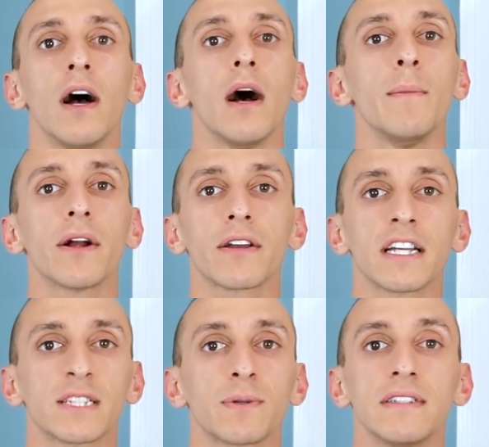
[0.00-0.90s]
American
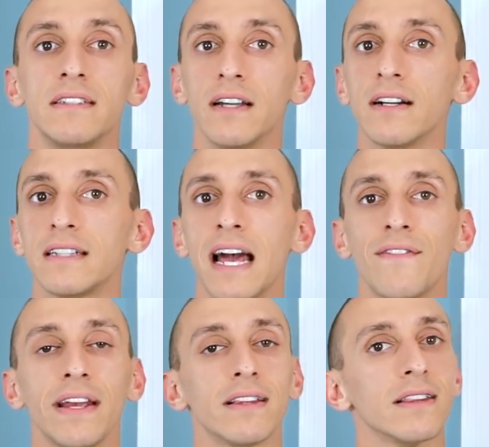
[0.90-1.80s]
Express does have
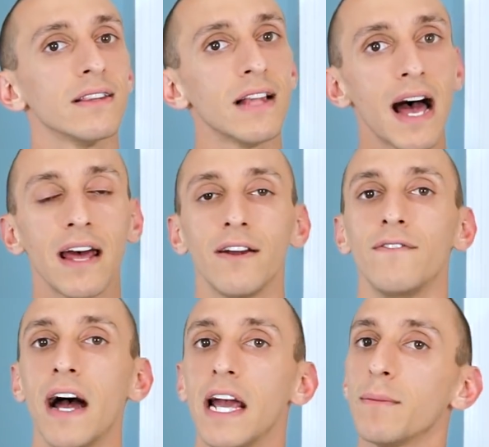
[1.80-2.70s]
a lot of
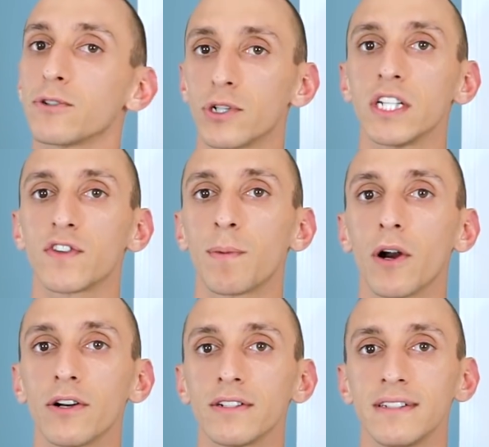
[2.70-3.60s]
valuable transfer
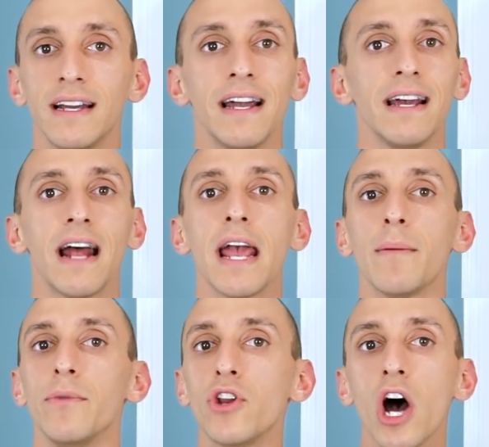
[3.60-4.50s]
partners, and I
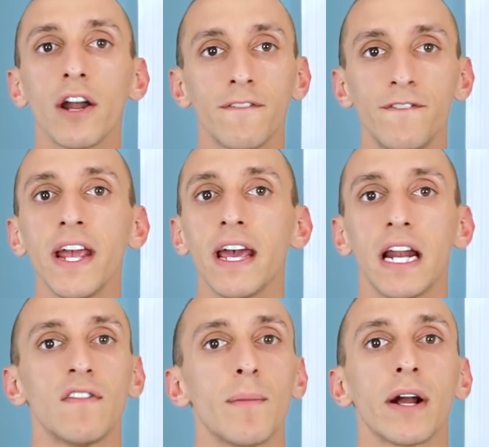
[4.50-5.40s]
am not a fan
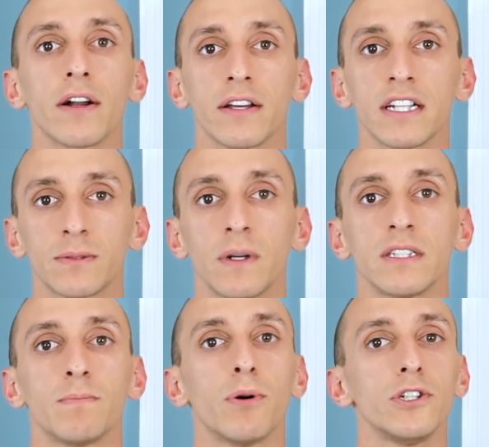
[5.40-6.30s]
of American
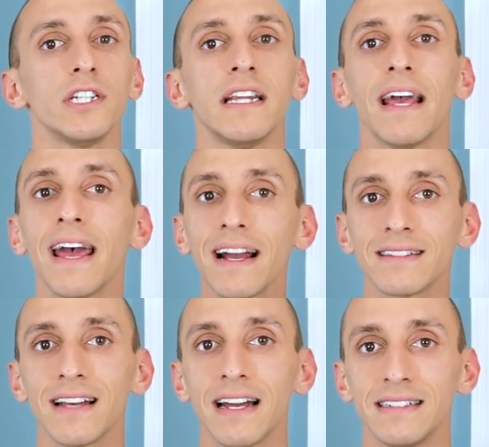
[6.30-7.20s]
Express pushing the
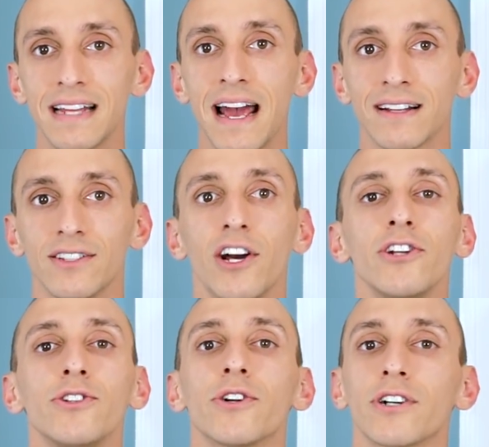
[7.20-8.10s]
excise tax
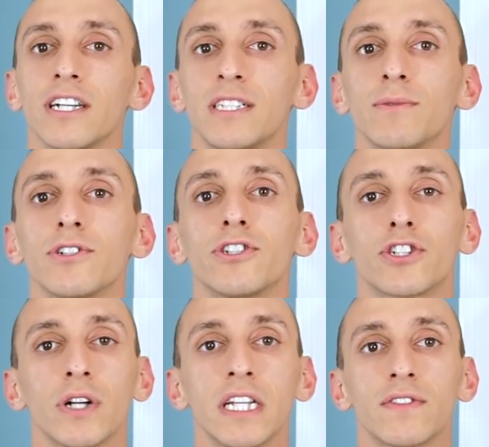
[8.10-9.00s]
to their customers to
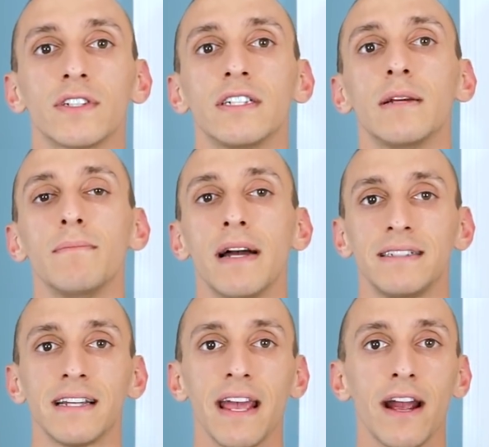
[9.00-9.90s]
transfer to
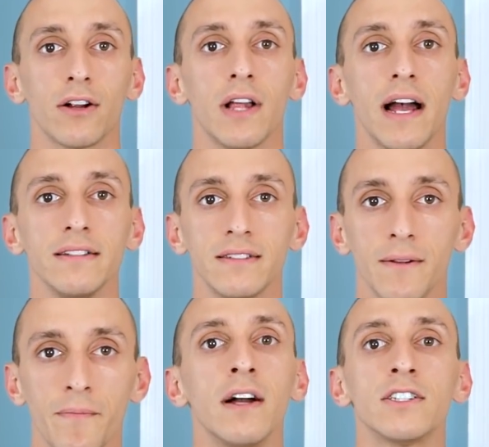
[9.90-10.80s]
domestic airlines.
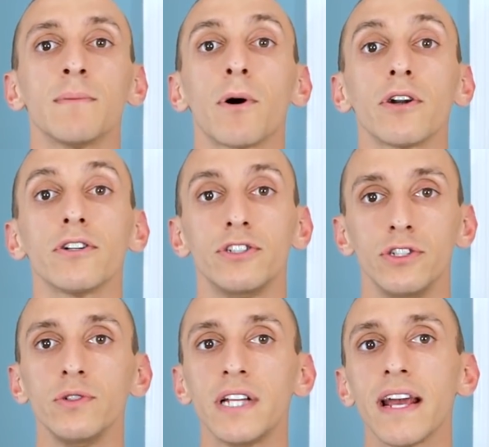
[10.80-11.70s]
Some partners
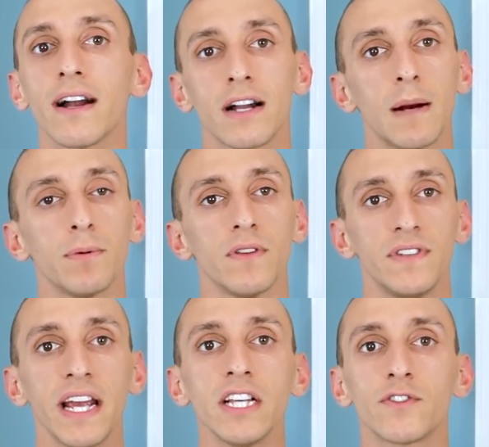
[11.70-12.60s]
do take a couple of
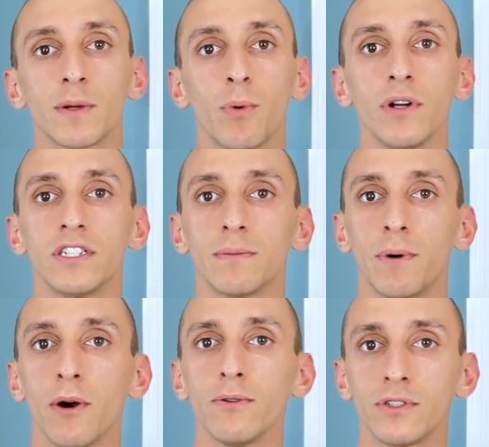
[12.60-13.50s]
days for your points to
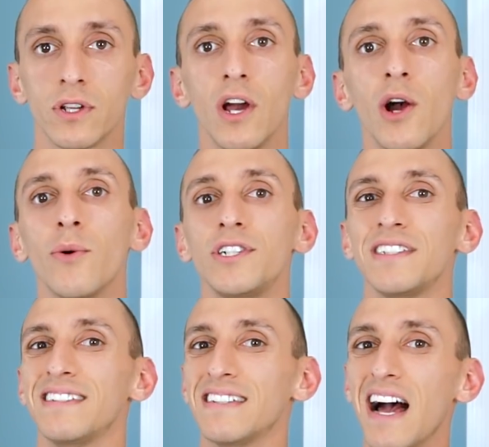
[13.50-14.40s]
post, which
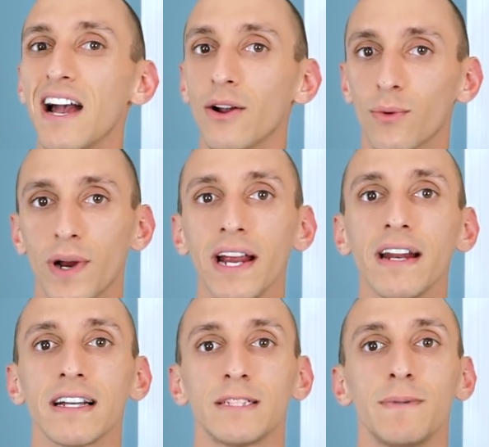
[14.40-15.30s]
is not great,
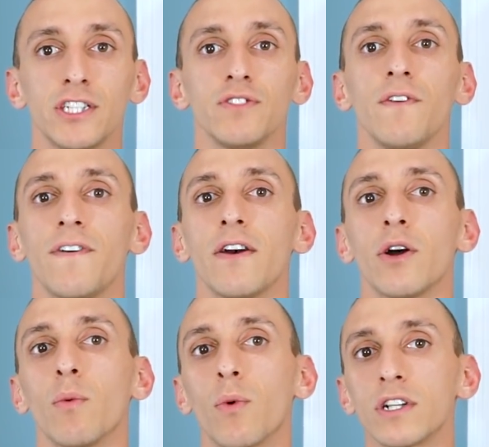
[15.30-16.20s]
especially if you found
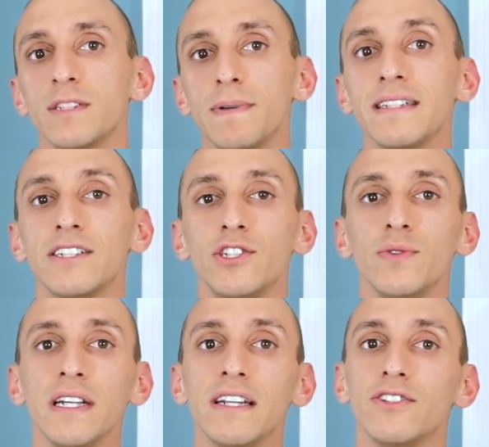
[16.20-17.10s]
award space that you
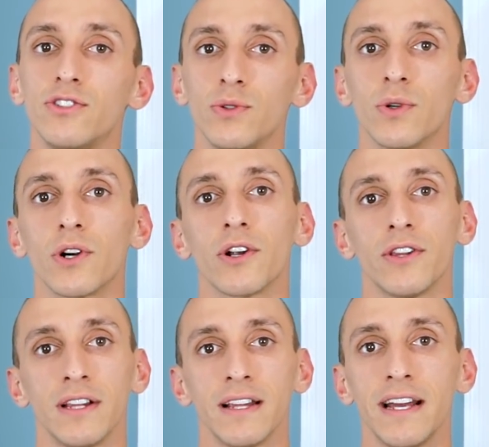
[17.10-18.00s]
needed sooner
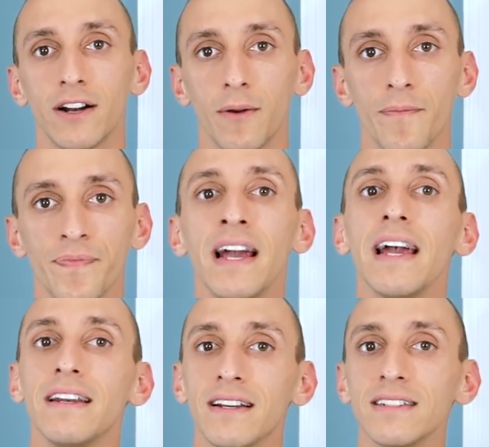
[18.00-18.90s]
than later.
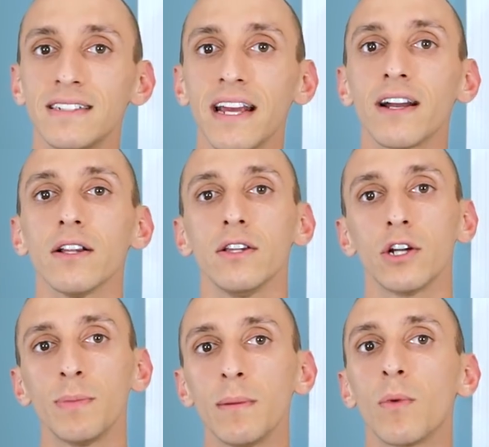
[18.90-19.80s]
It does take a
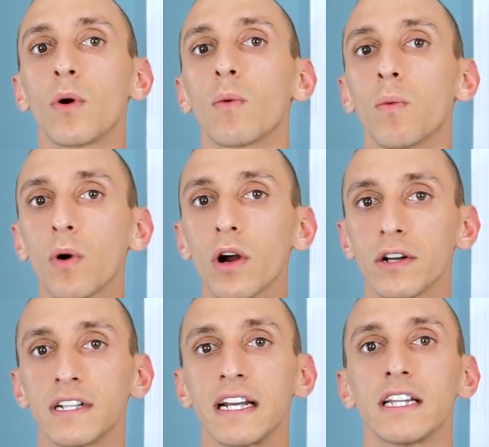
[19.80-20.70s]
little bit more
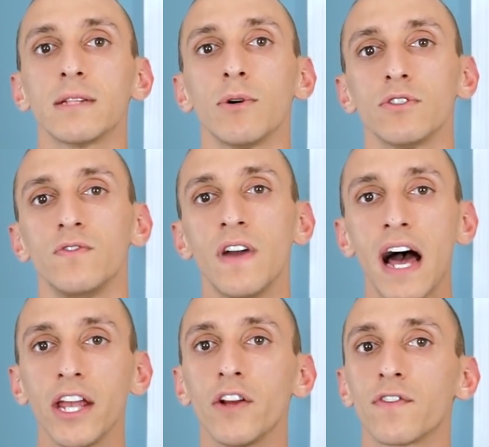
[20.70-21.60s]
work to get the most
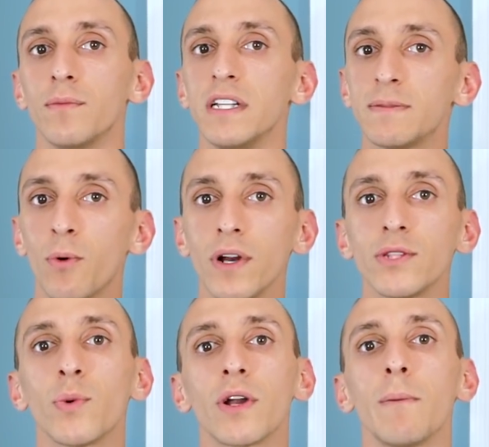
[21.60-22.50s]
value from these points
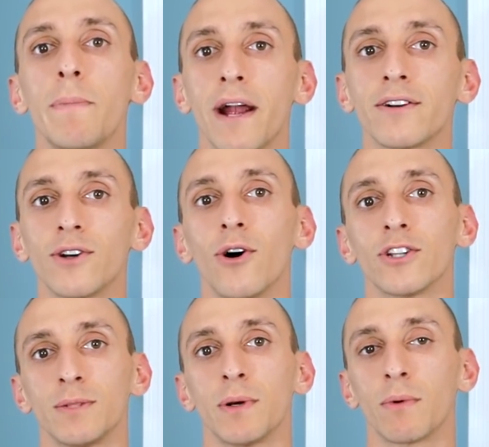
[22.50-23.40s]
when compared to
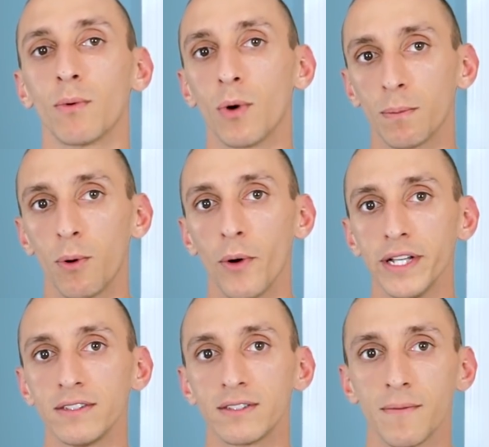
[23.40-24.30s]
ultimate reward
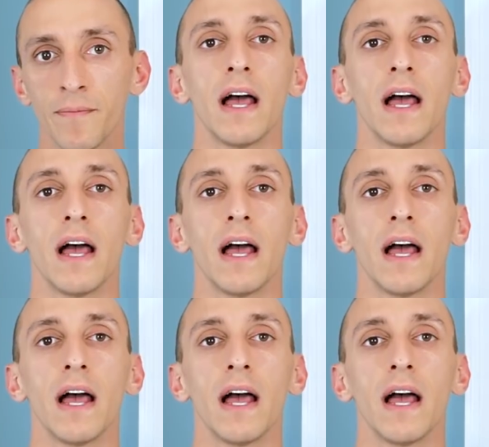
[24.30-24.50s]
points.